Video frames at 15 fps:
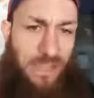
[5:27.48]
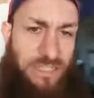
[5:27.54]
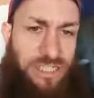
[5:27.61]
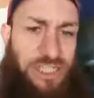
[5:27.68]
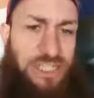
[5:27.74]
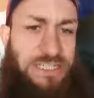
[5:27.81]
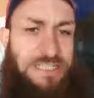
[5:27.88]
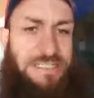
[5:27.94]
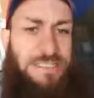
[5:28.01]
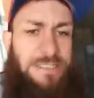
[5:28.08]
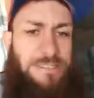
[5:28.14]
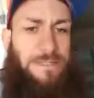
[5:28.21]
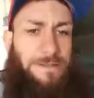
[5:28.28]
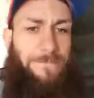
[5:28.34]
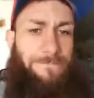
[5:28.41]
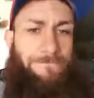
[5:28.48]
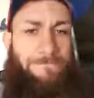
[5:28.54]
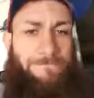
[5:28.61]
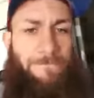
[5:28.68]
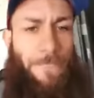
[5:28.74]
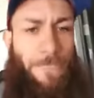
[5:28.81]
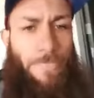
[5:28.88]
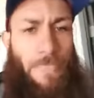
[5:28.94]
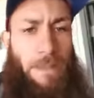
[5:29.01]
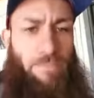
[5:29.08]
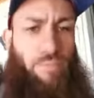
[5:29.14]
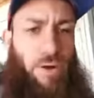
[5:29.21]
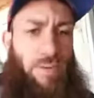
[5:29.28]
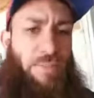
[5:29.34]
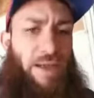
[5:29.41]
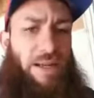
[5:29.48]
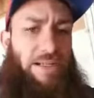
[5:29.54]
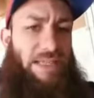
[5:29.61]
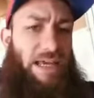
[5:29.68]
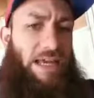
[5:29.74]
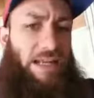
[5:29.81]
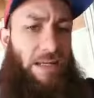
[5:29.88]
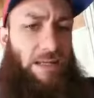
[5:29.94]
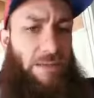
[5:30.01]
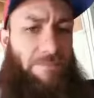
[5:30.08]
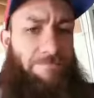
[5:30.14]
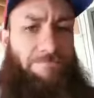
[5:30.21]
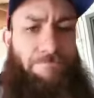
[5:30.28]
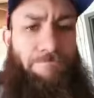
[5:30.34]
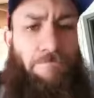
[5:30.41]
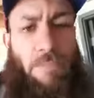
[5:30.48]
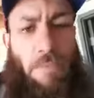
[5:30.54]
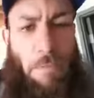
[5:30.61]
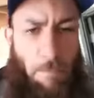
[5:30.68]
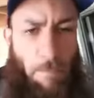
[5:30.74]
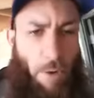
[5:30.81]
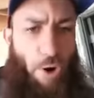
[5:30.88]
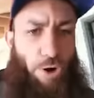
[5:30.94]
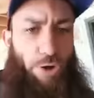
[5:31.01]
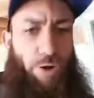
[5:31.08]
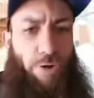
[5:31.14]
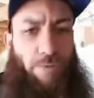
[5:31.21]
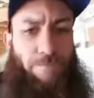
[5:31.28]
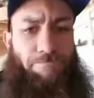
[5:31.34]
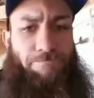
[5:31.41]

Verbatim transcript: Jesus premeditated murder.